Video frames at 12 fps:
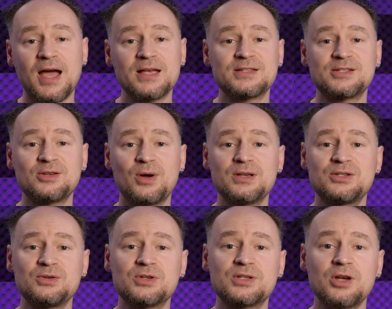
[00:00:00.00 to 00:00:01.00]
guys, so as
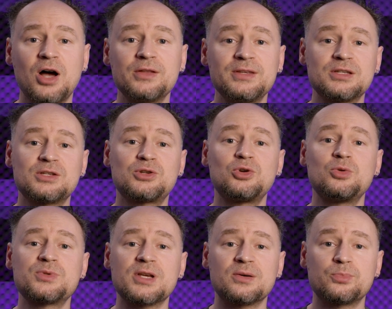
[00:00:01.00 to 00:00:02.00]
you saw, these
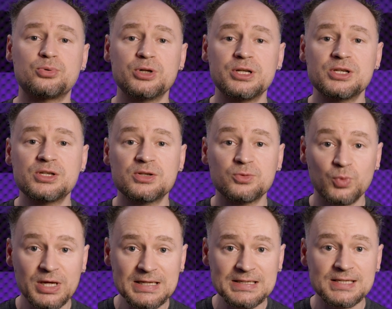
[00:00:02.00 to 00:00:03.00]
tubes are pretty
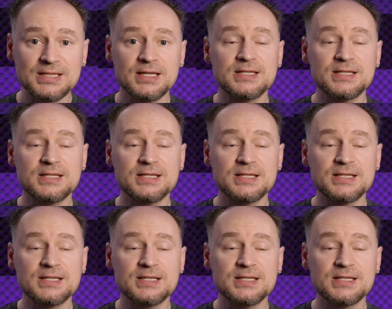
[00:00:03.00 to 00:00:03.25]
sweet.